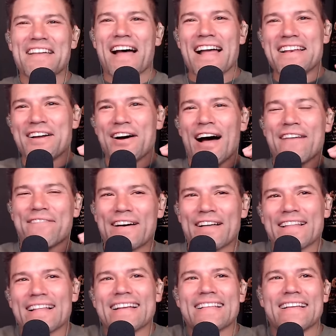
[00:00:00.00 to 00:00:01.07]
I know I felt
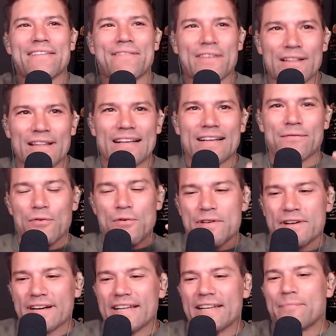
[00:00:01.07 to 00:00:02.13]
like I felt like
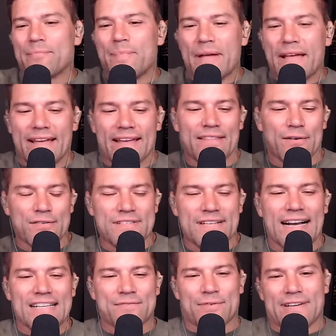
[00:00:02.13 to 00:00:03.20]
Ruka and, and those
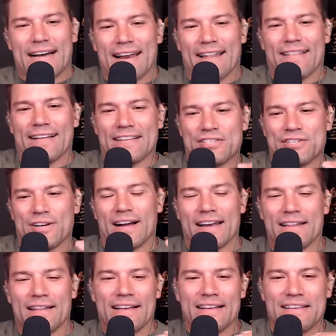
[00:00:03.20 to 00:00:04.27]
guys were kind of like trying to
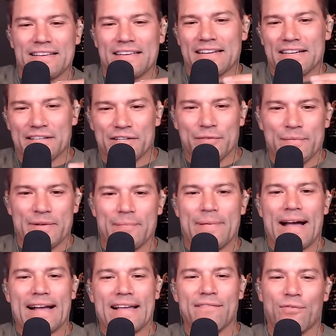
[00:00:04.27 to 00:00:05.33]
like get a little bit of
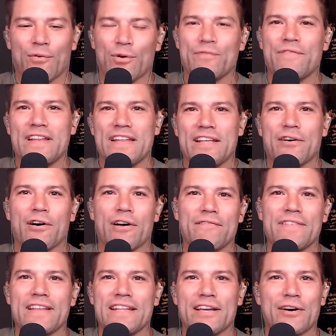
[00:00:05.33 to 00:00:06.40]
back and forth video on
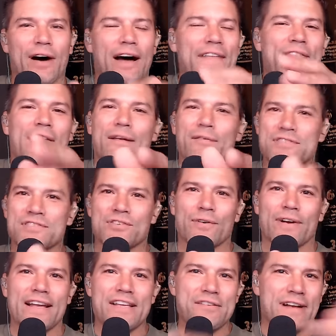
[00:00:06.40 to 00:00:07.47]
video. I thought it was
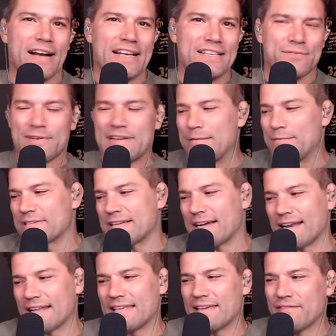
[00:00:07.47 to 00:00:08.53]
great. You guys were he was kind
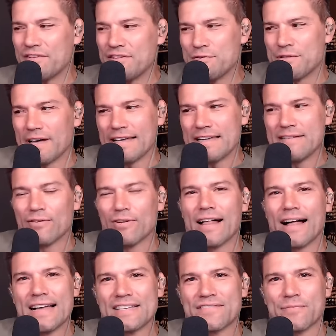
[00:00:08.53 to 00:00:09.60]
of giving you the evil
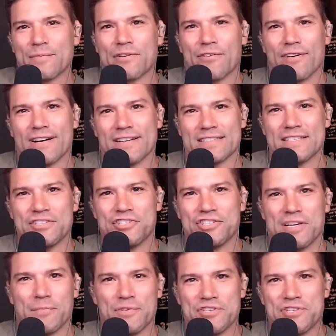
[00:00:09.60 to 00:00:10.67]
eyes from across the
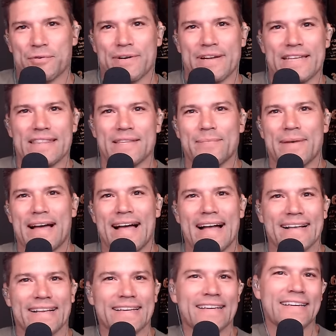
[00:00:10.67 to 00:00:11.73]
gym as you were hitting the
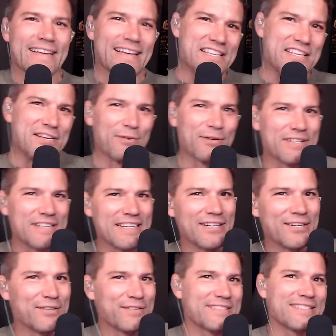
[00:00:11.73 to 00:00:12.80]
bag, and you were you
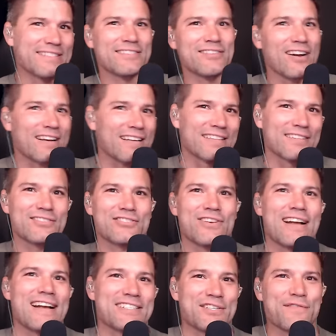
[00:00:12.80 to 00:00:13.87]
know talking a little
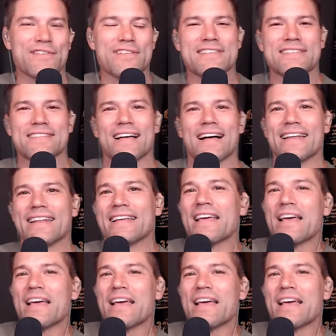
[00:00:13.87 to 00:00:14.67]
trash over to the side.